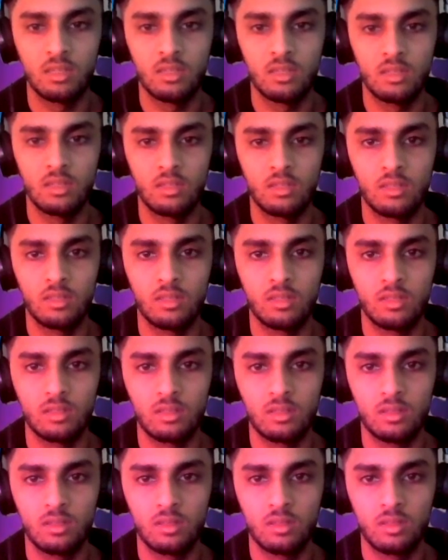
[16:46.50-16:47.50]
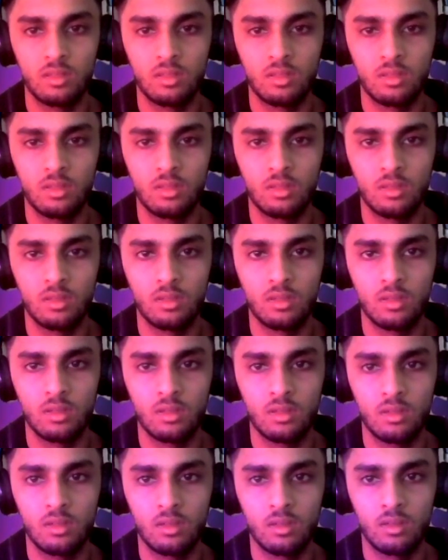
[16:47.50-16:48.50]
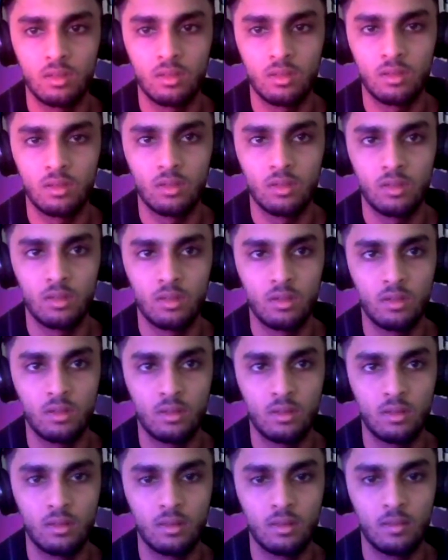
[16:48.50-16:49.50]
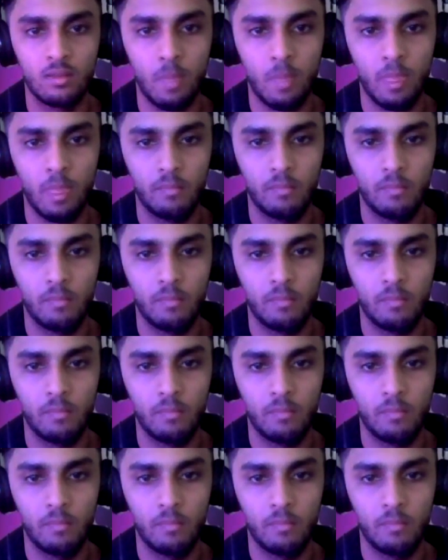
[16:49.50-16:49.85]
[no speech]